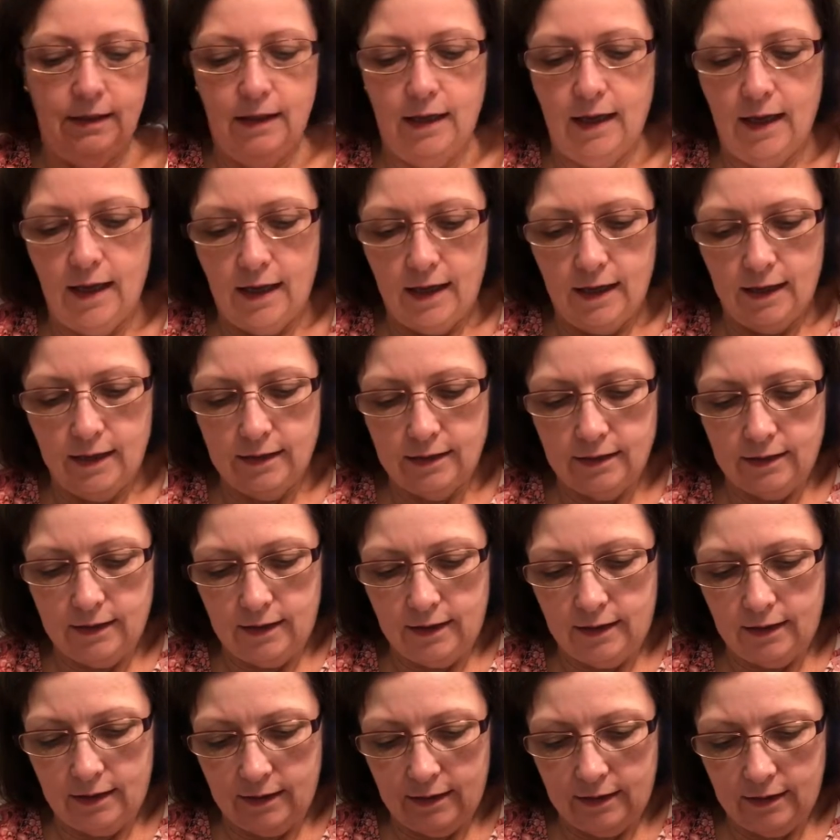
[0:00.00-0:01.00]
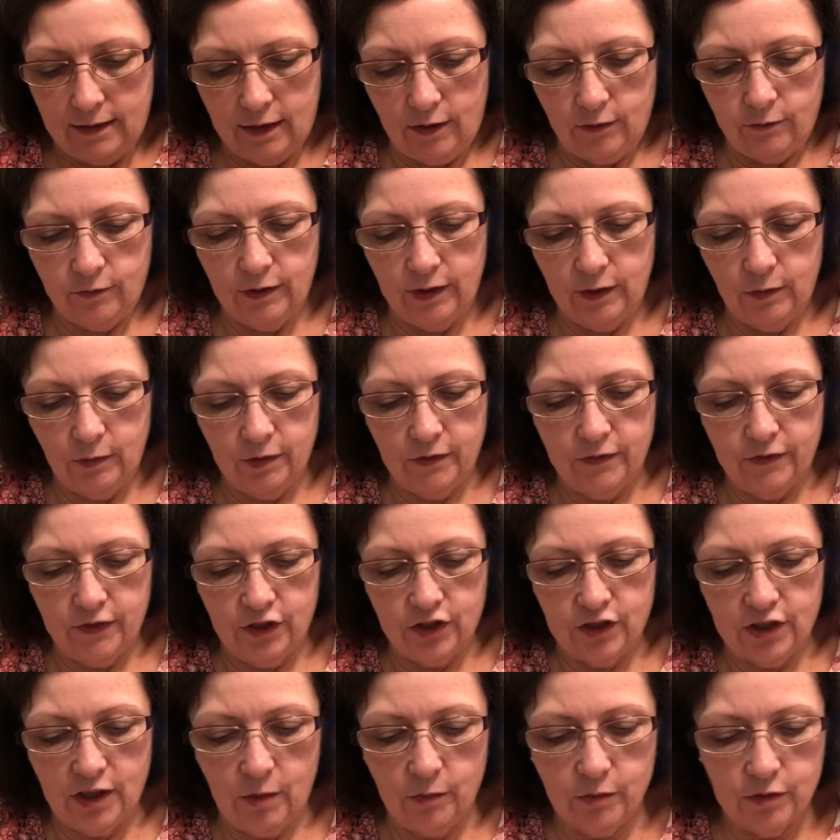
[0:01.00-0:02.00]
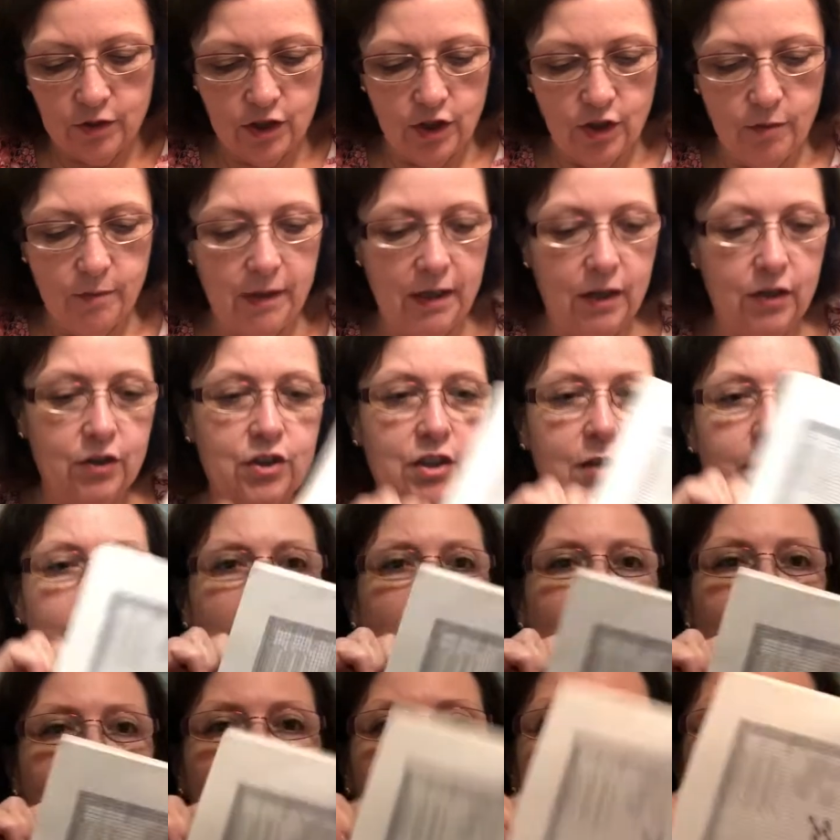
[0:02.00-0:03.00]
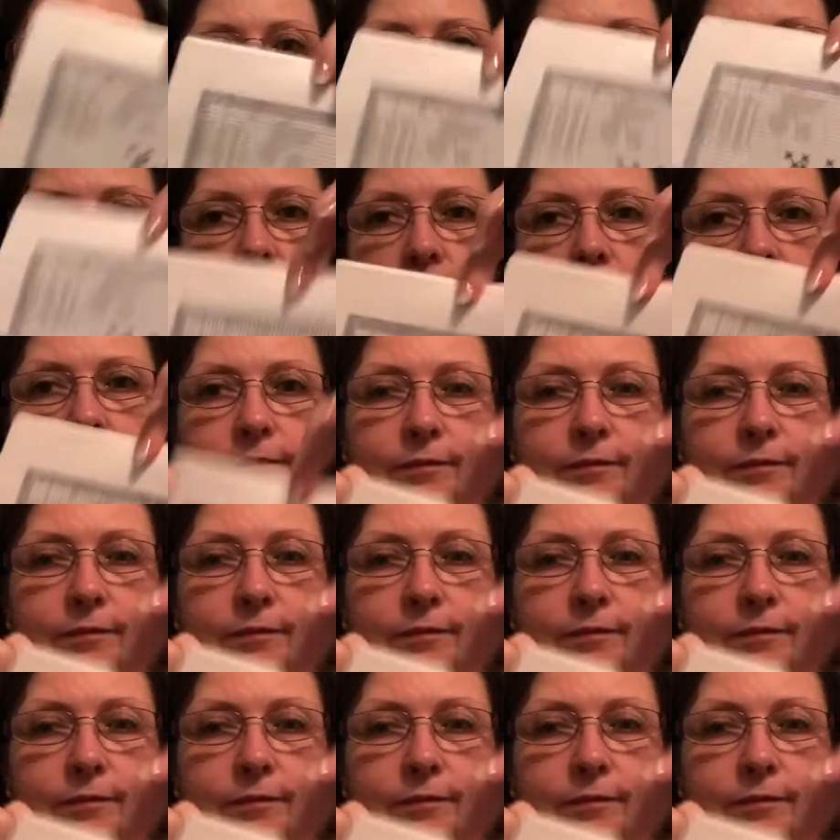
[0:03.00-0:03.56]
And I really want to finish that one too, but here's the pattern right here.